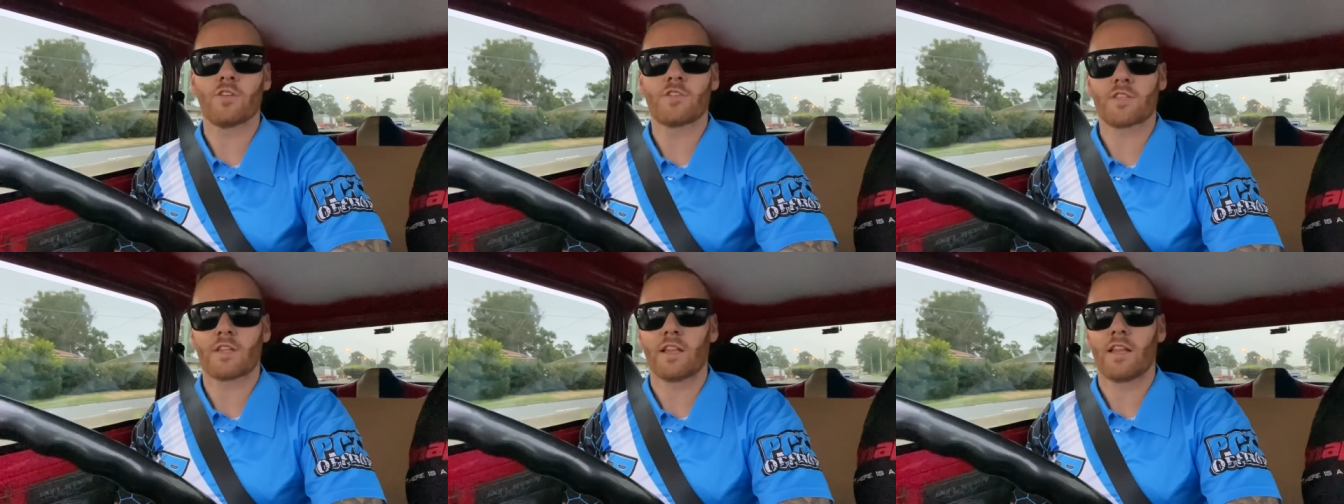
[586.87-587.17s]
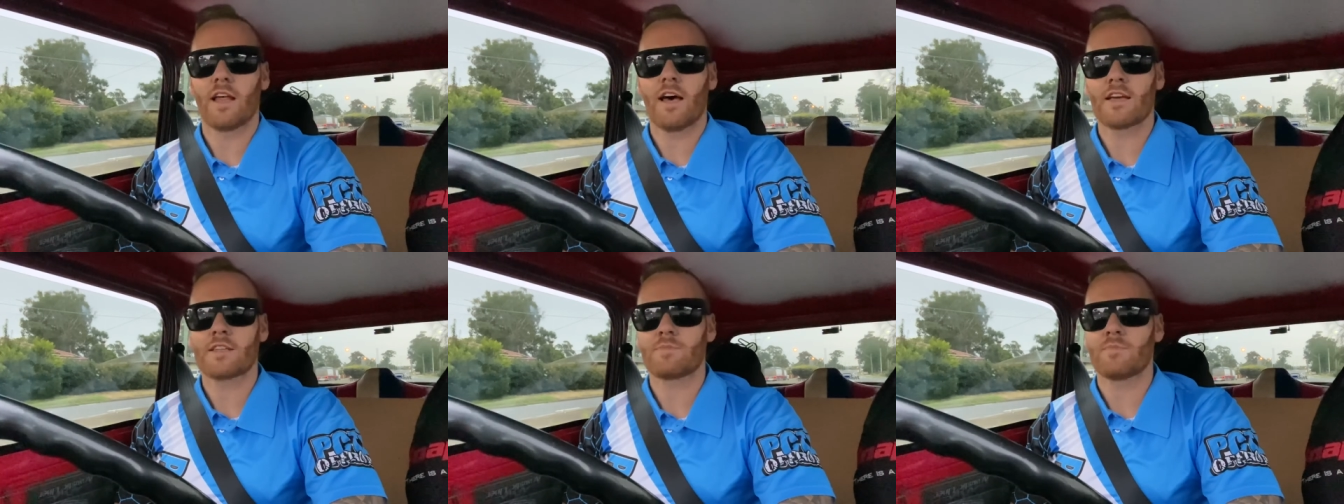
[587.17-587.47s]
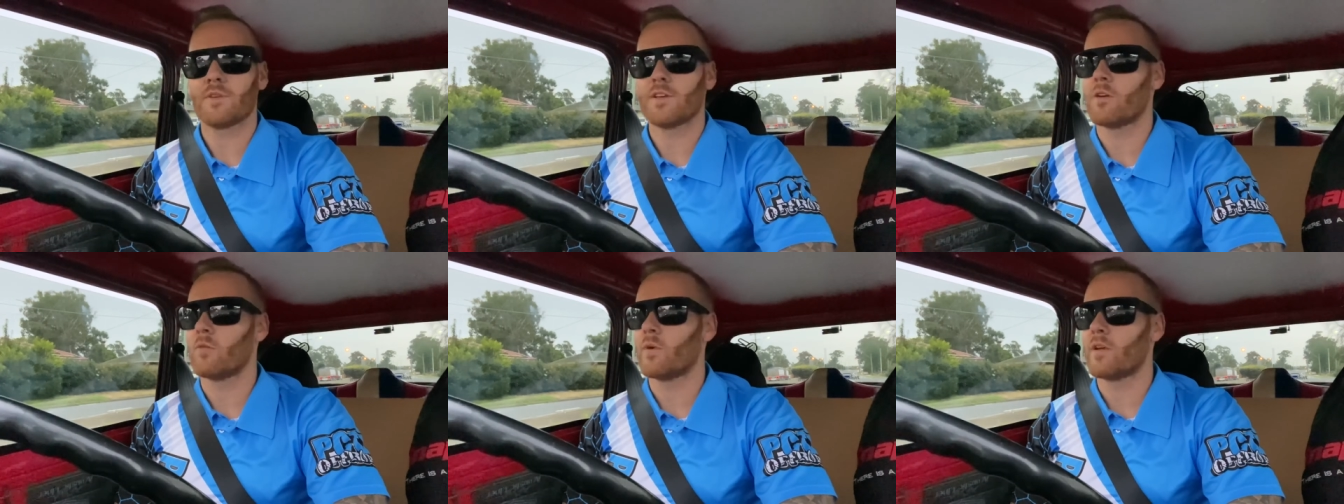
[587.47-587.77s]
to the last
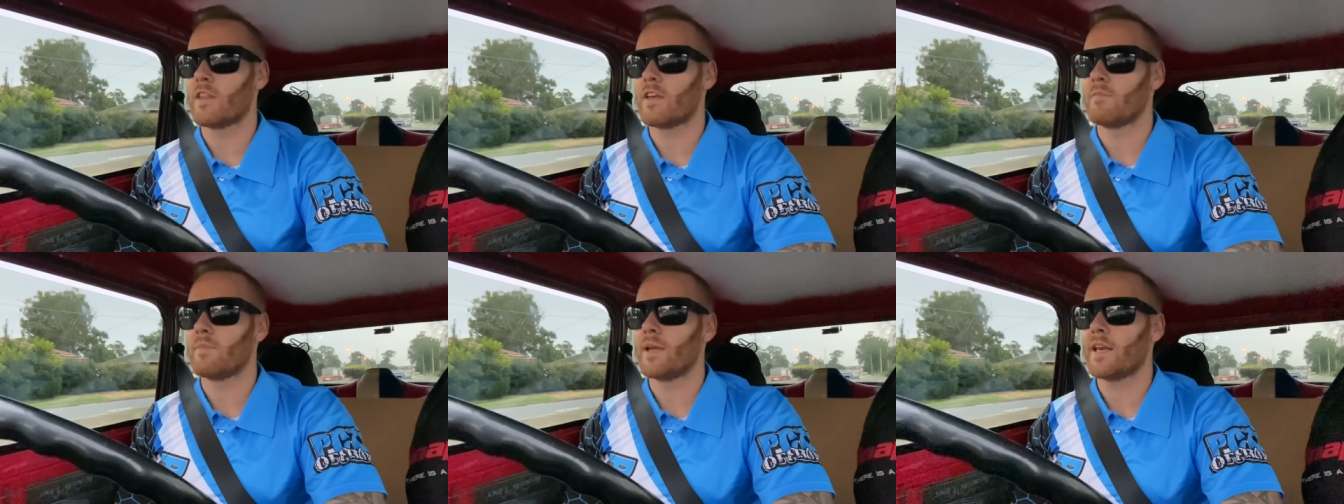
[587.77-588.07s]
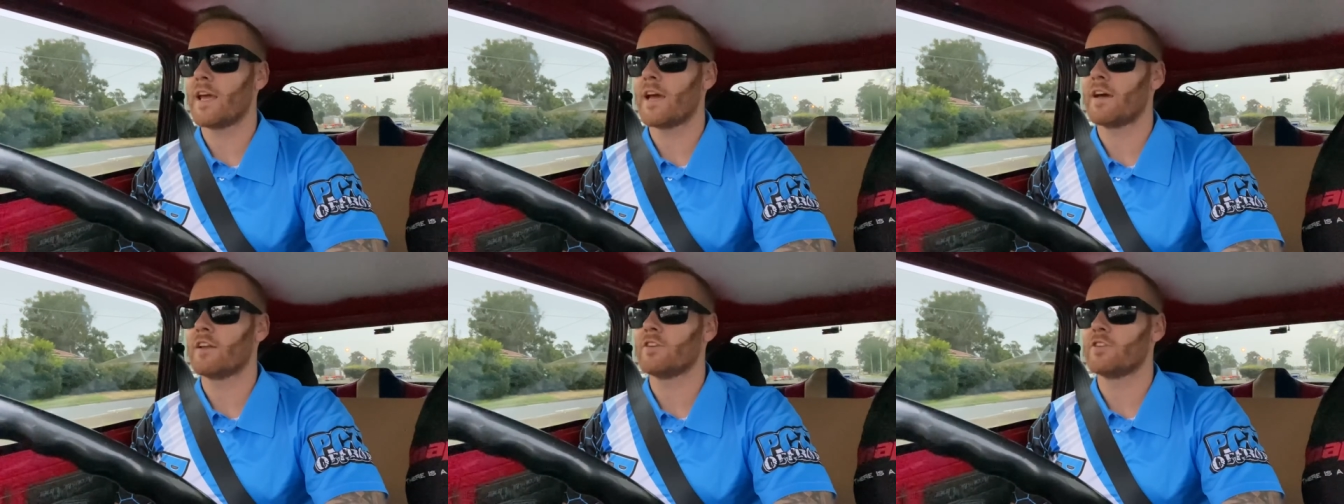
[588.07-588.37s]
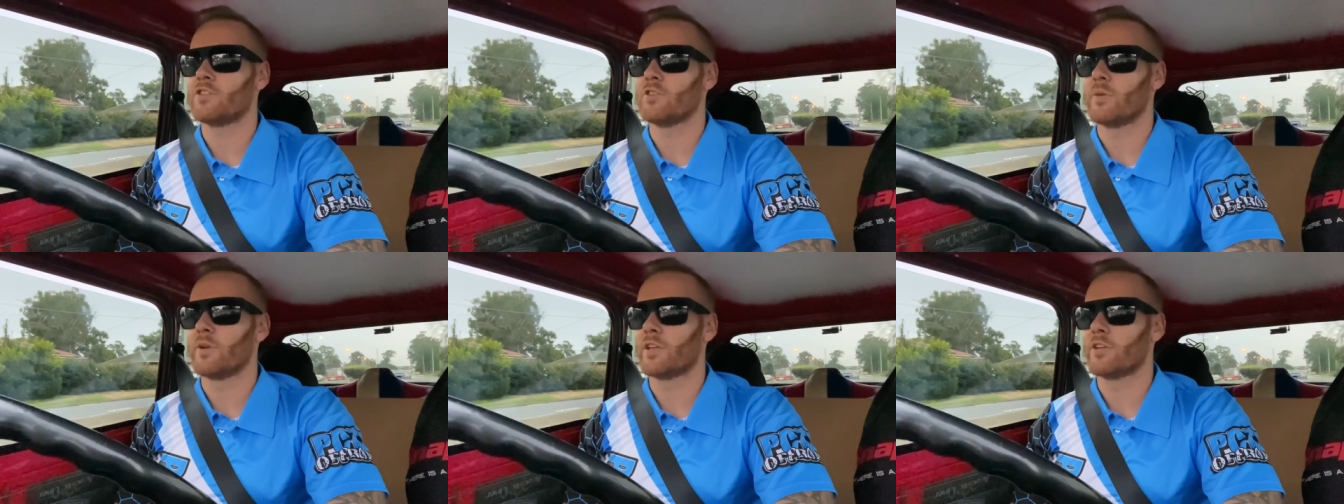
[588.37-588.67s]
minute when they've been out
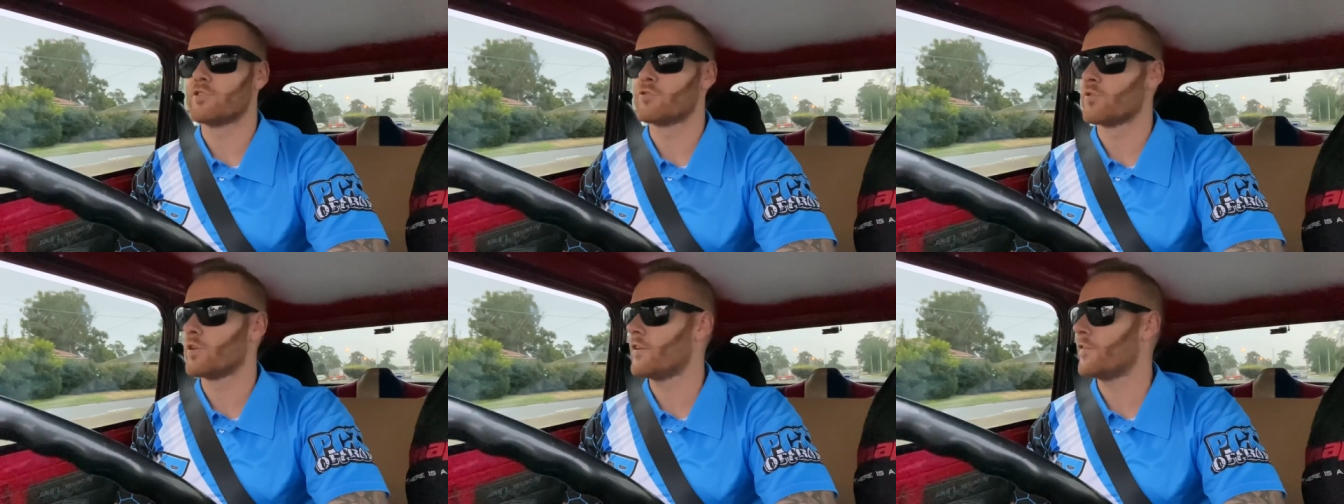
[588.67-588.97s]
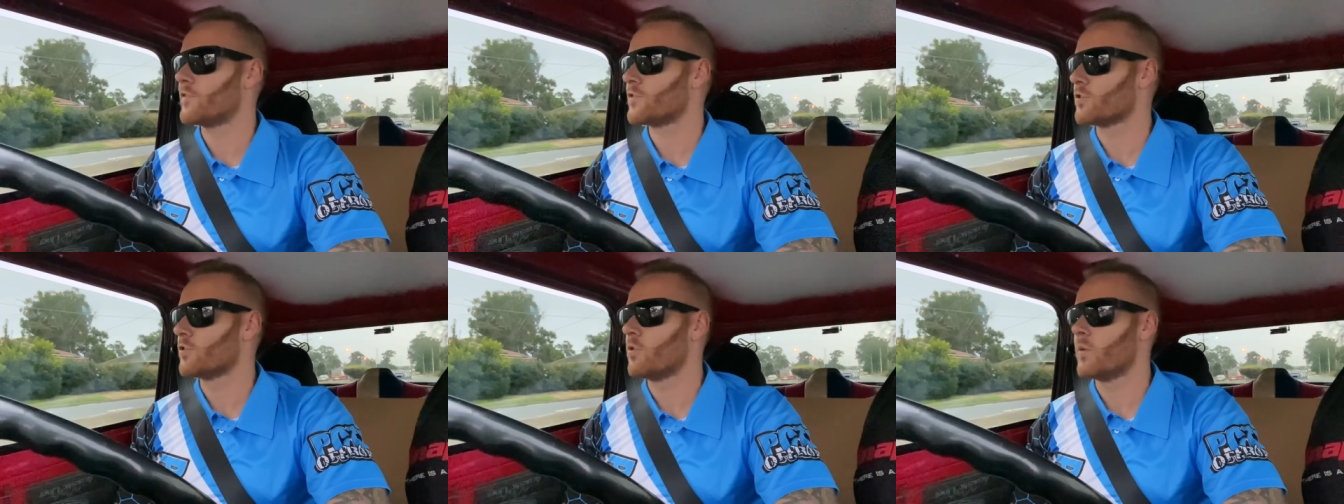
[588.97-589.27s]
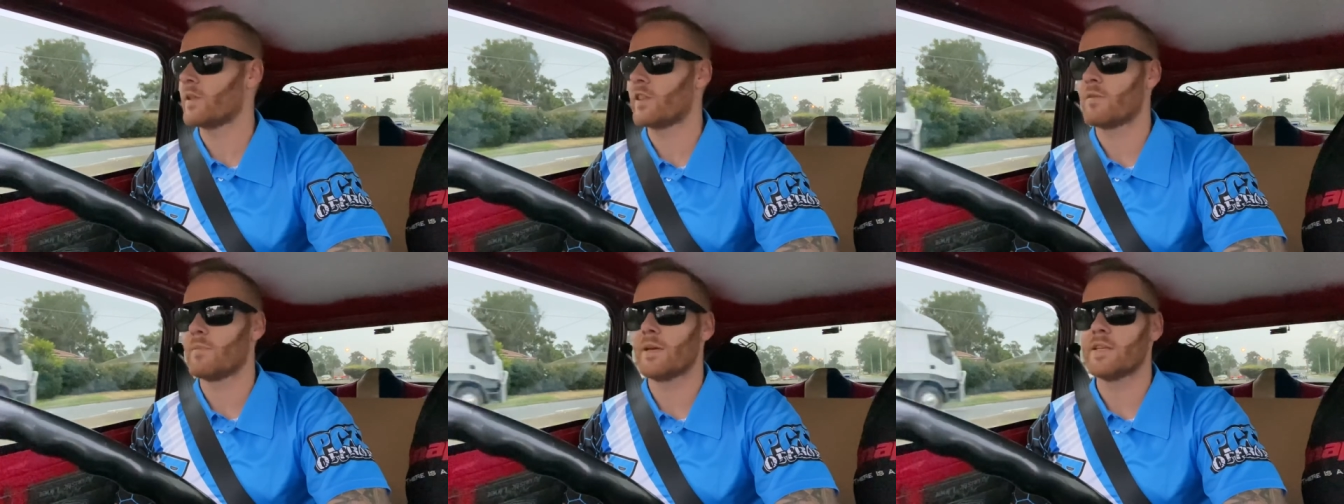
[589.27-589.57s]
doing a drift or
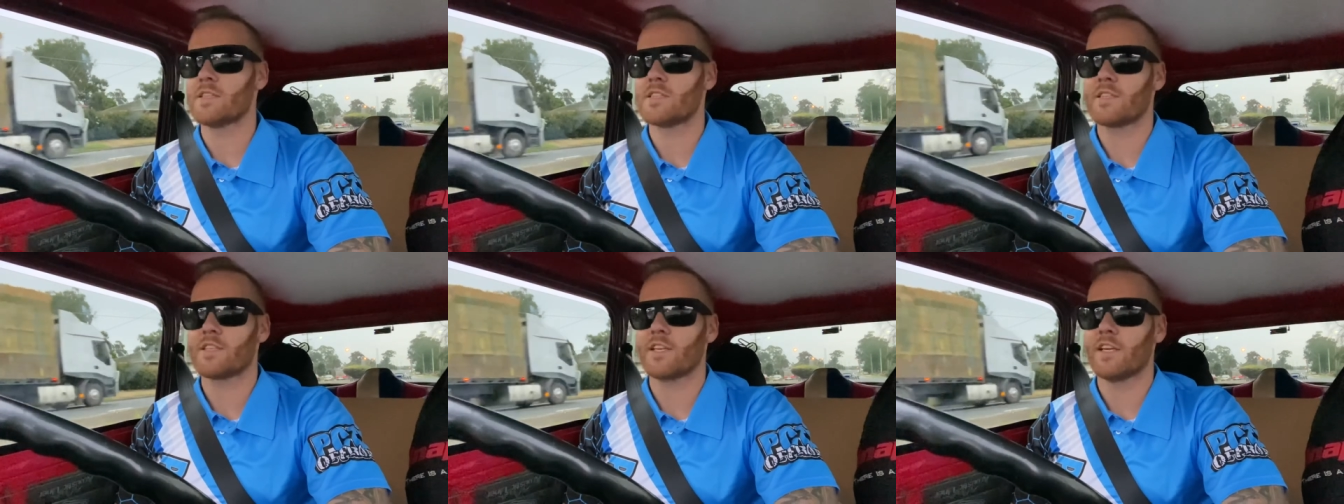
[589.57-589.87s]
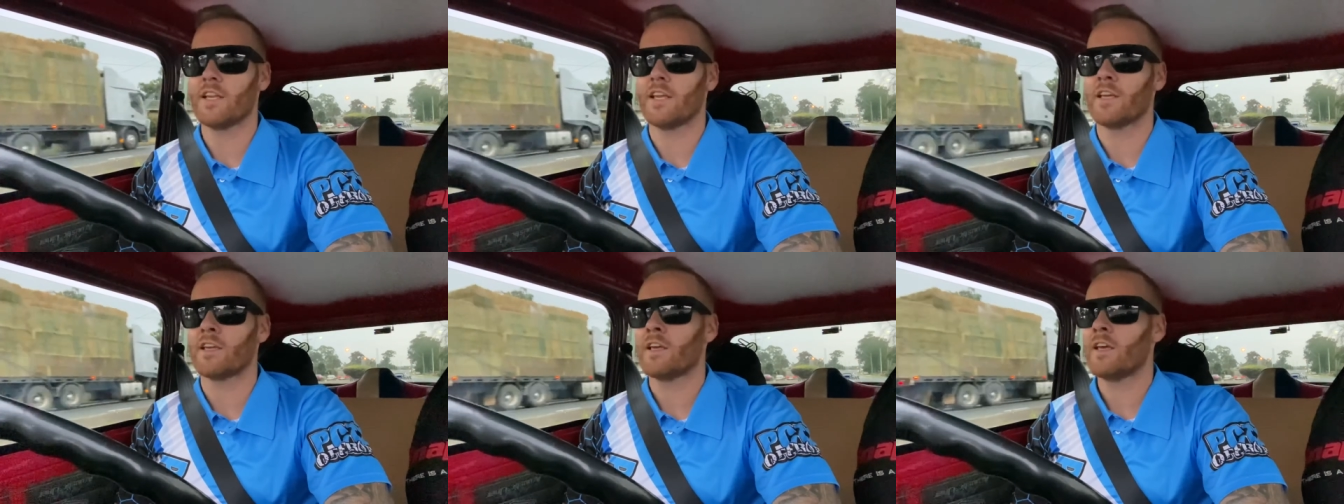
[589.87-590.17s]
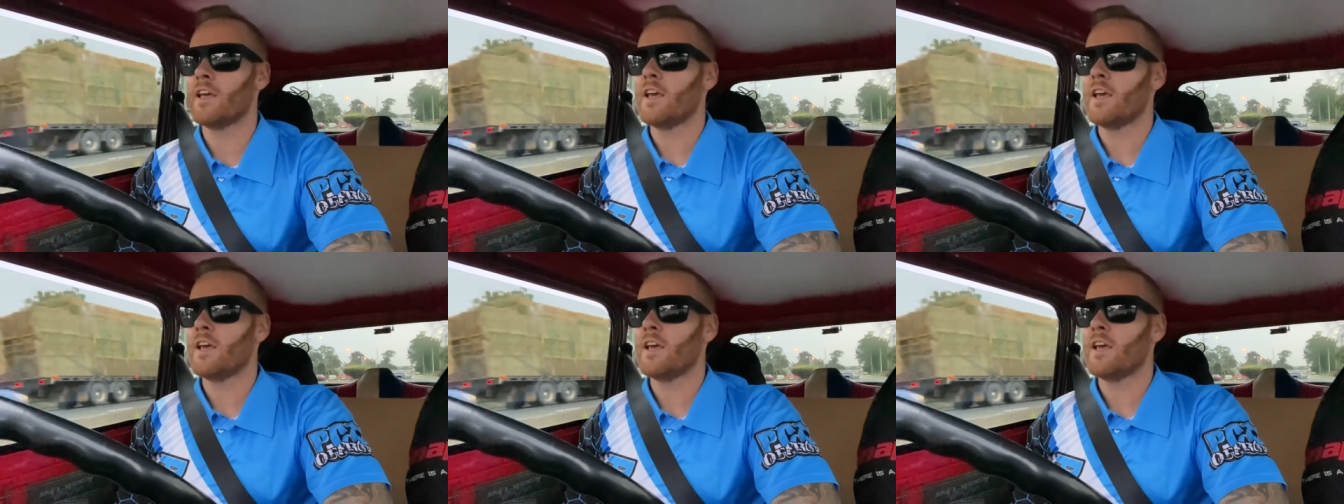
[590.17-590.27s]
when they've been skidding.